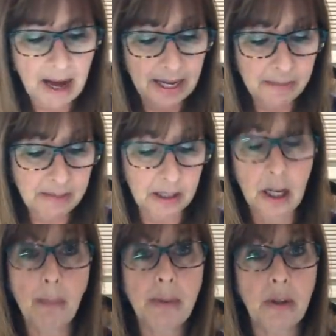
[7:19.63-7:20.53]
I am in a
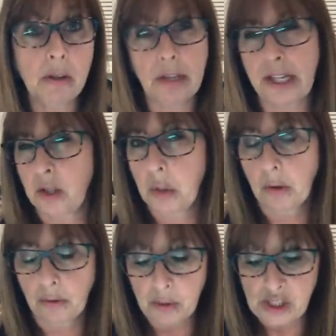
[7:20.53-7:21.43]
couple, like two
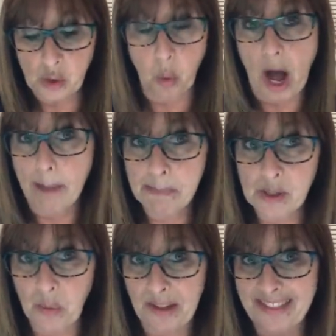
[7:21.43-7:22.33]
or three
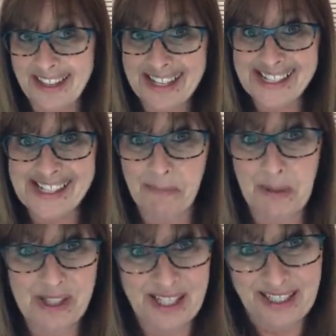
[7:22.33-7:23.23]
swaps with this
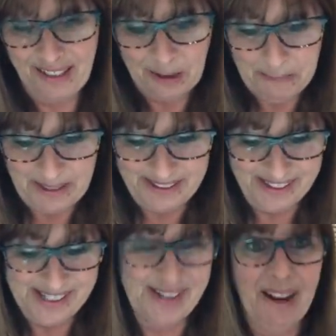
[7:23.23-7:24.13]
particular
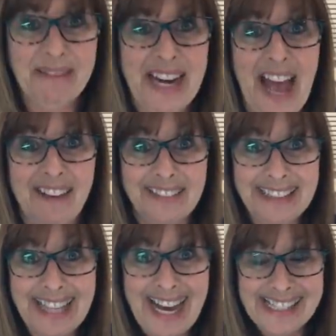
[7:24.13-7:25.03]
bundle. So I'm going to have
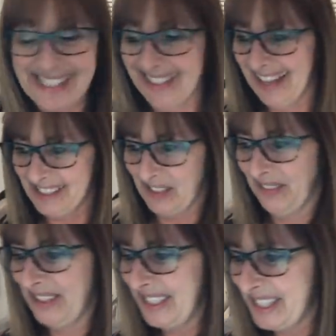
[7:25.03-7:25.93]
lots and lots
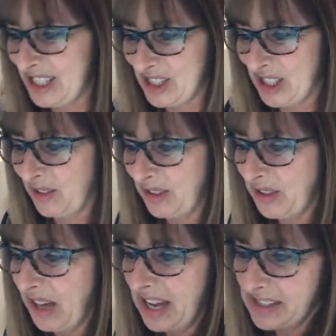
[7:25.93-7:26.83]
of goodies to share with
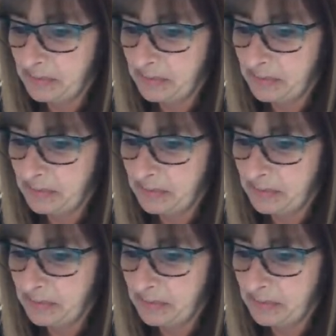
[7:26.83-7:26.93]
you guys.